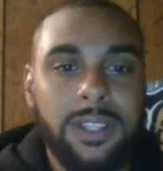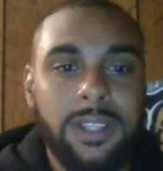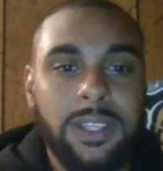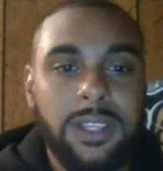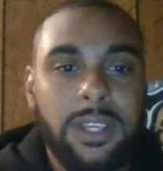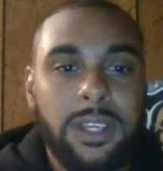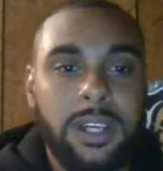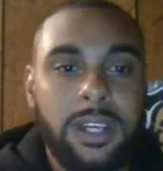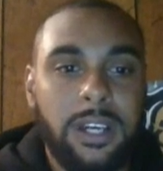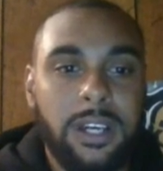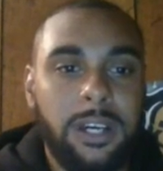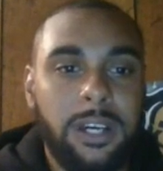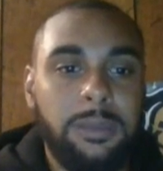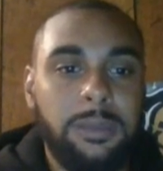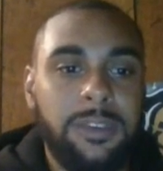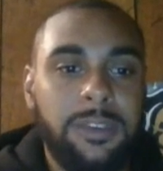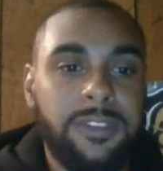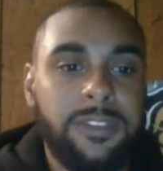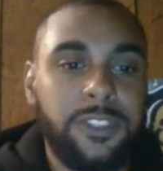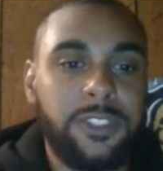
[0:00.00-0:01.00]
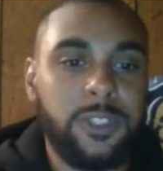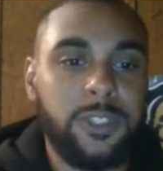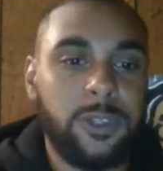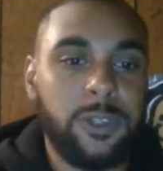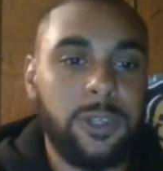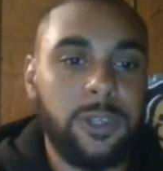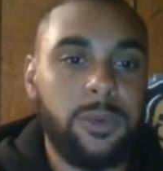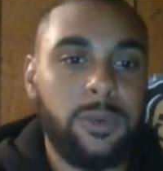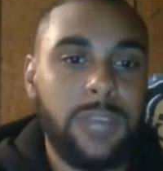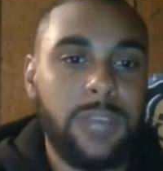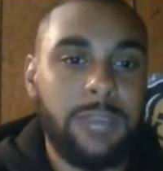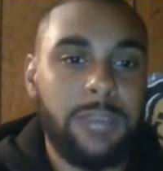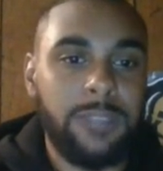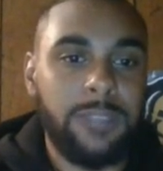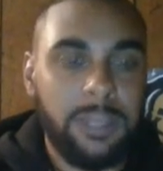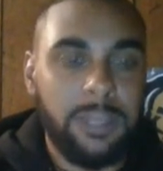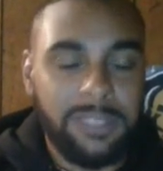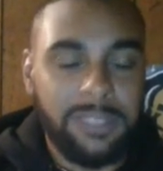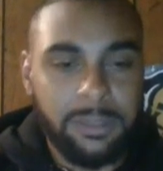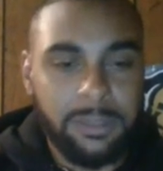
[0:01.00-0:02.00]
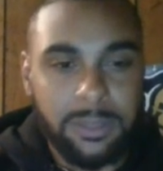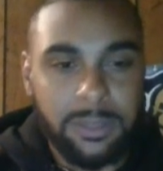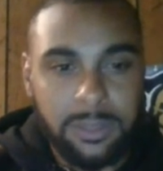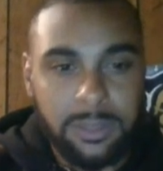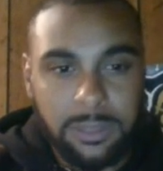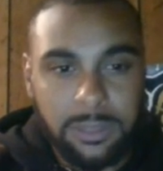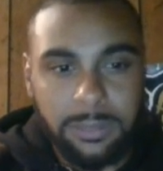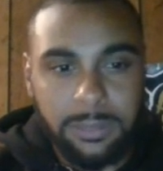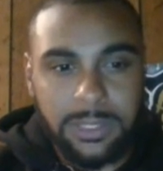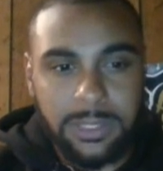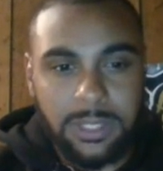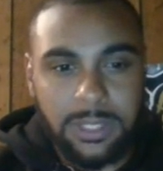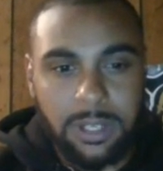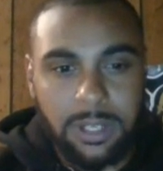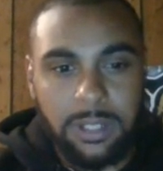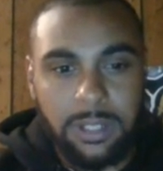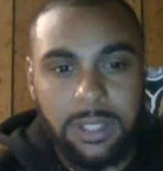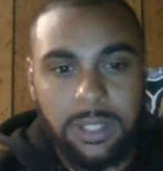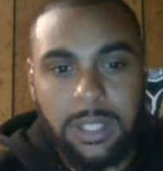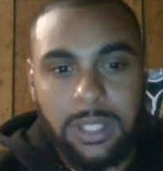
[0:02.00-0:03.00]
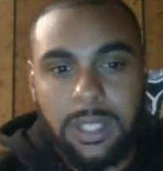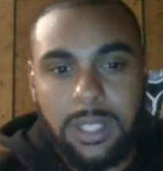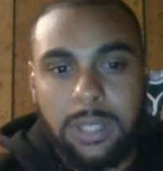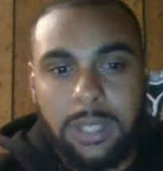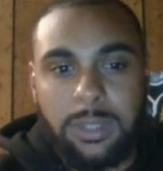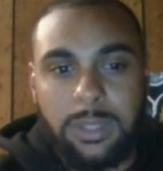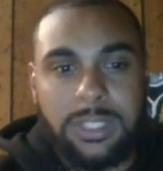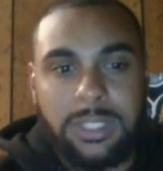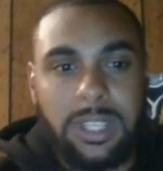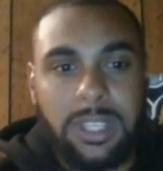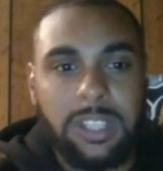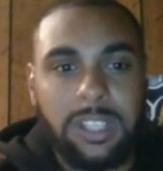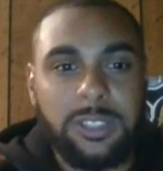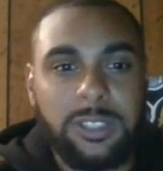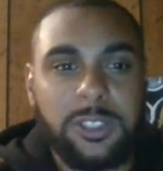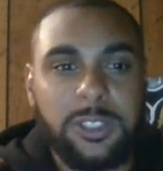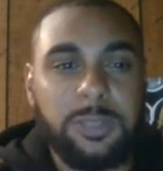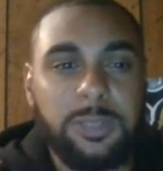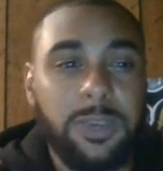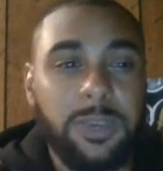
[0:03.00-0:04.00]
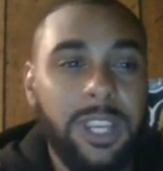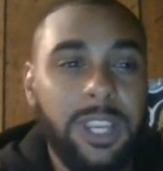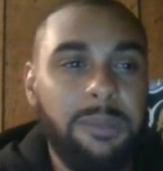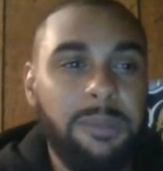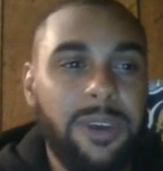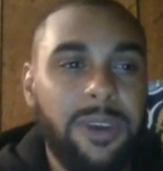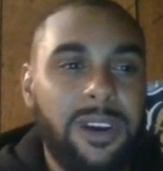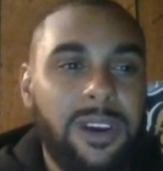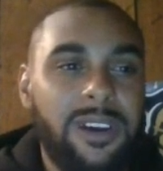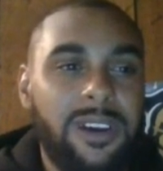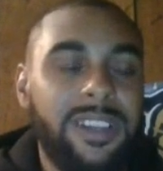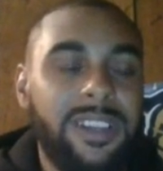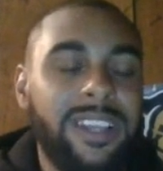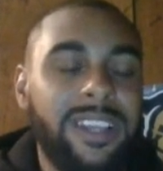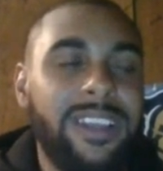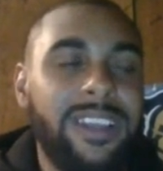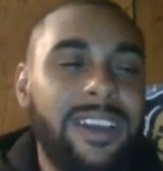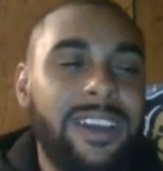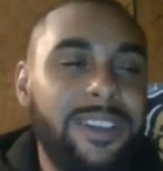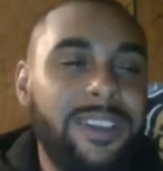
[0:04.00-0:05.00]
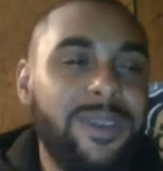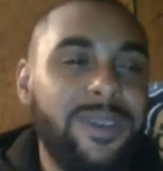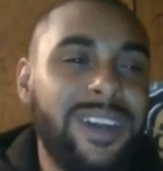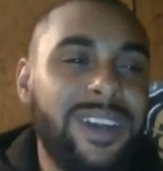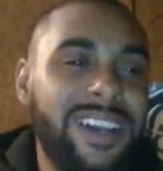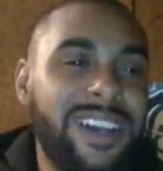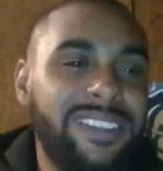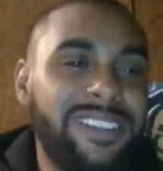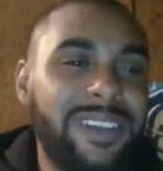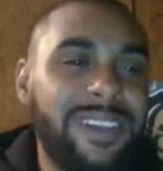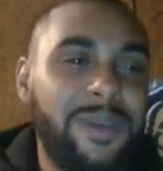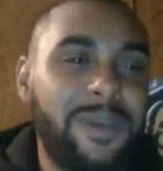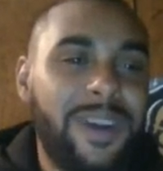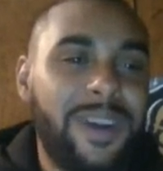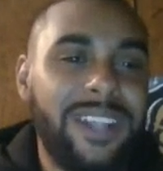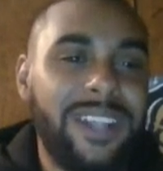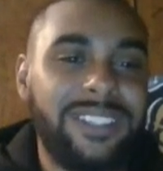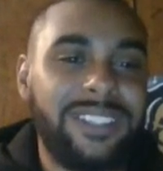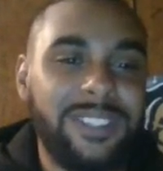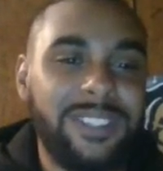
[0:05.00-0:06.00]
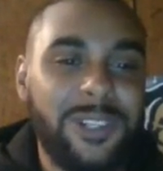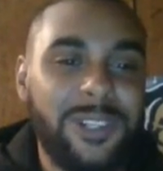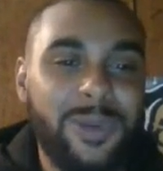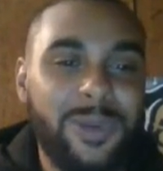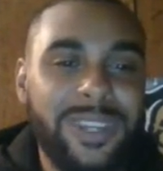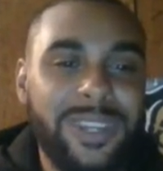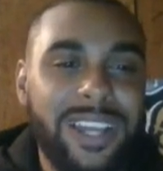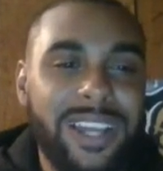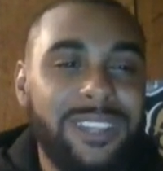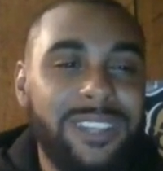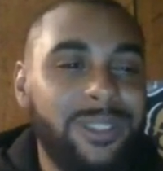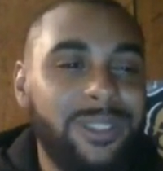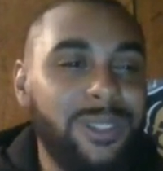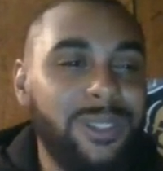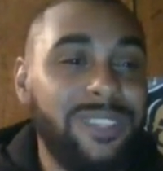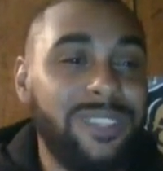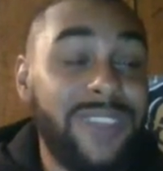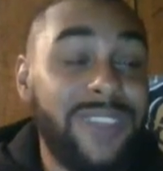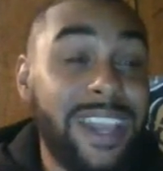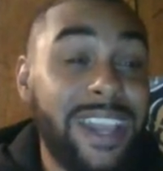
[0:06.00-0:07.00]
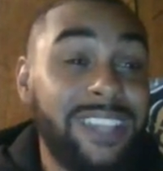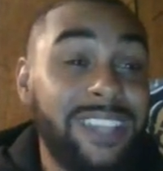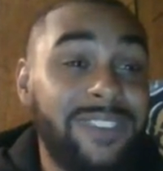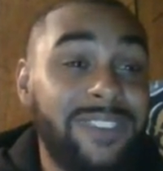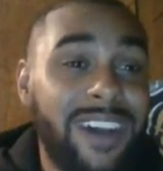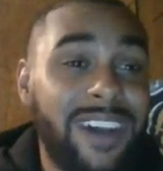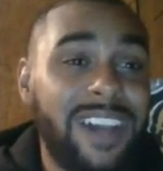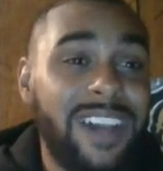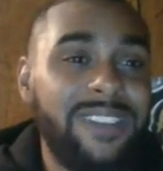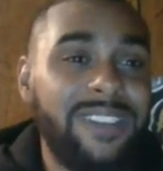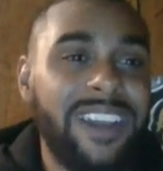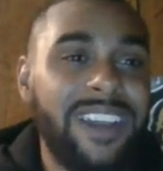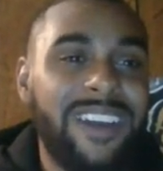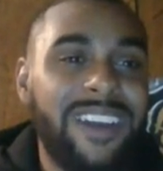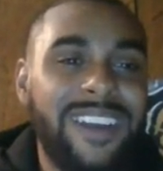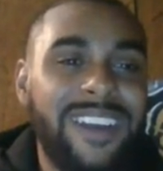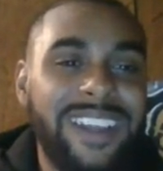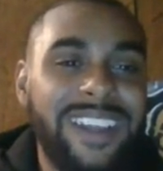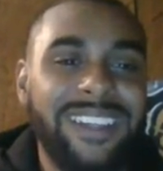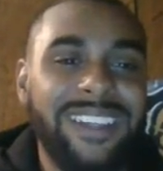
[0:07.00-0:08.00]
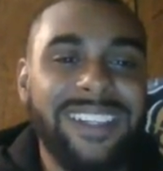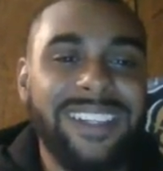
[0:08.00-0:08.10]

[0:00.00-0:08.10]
But for sure, we wrapped up some recruitment talk. We talked some spring ball, and you guys that watch, you know we got Drew's Fast Five now, right?